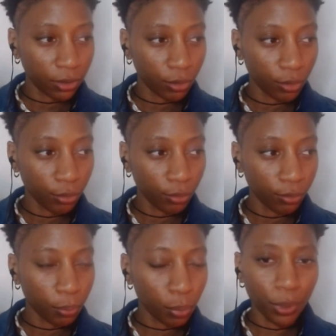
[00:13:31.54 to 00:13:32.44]

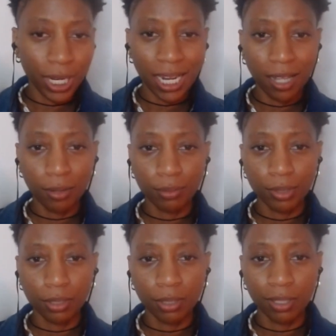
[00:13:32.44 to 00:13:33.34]
to point
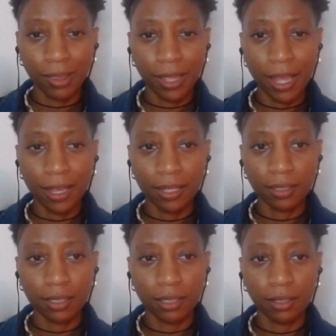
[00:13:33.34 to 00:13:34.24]
out
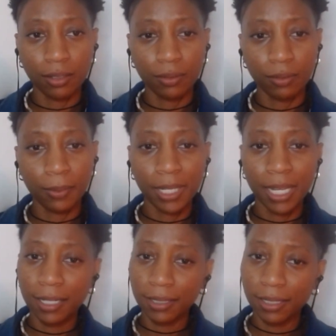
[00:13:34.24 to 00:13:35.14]
that
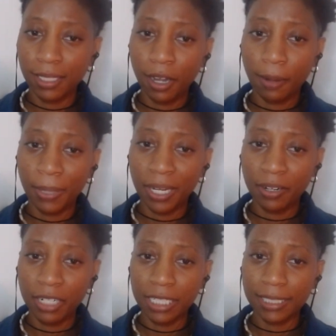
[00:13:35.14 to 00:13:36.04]
we gotta see our
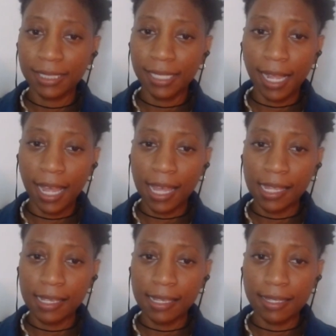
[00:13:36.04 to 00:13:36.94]
parents
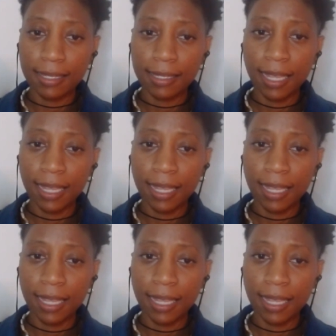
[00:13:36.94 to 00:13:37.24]
as